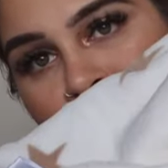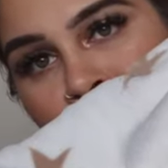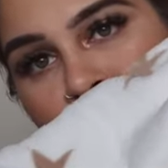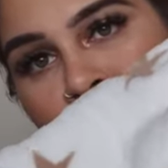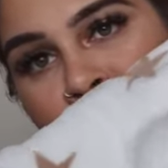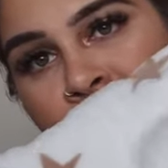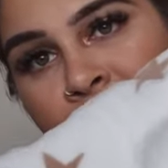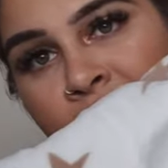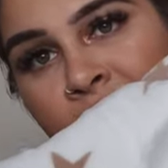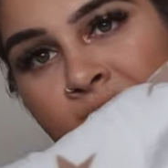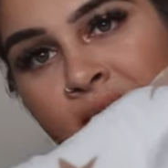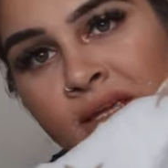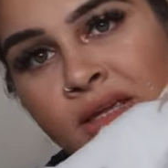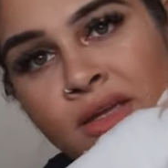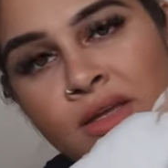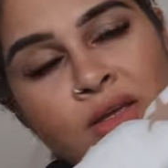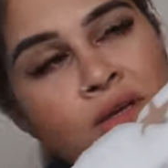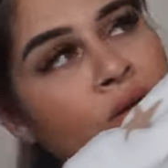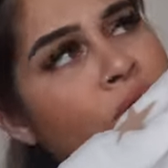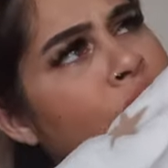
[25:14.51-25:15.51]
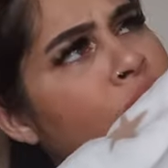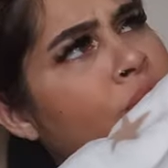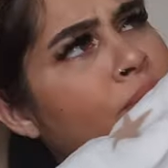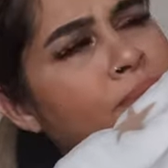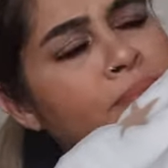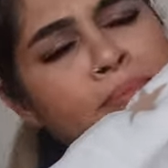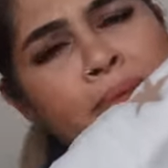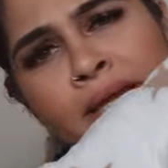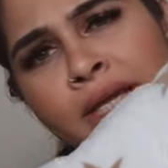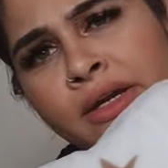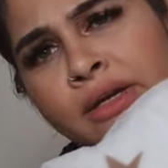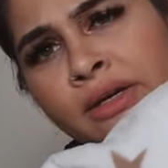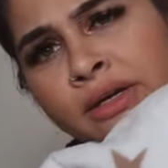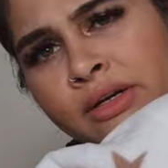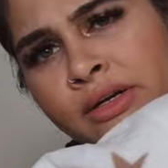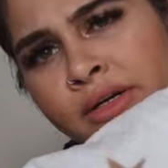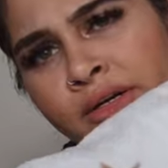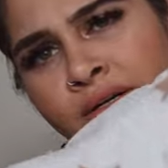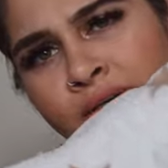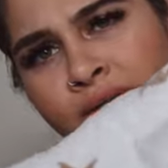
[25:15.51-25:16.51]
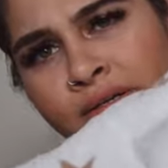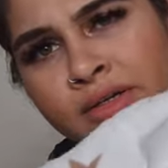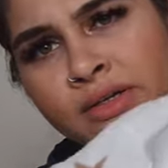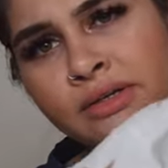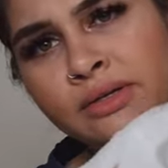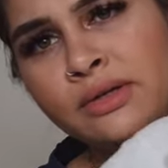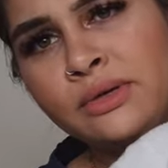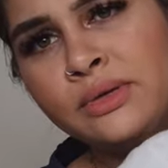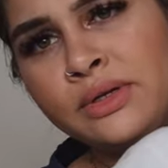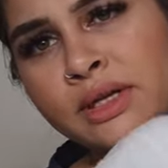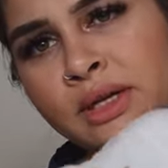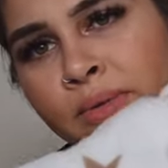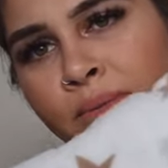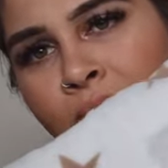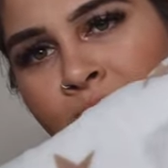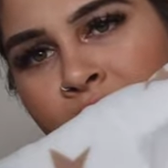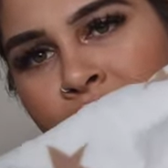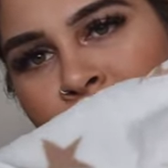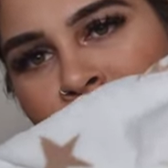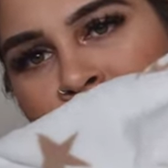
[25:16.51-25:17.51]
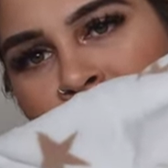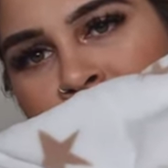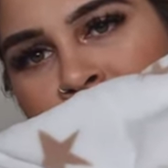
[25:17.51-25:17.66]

bunny or bear looking one.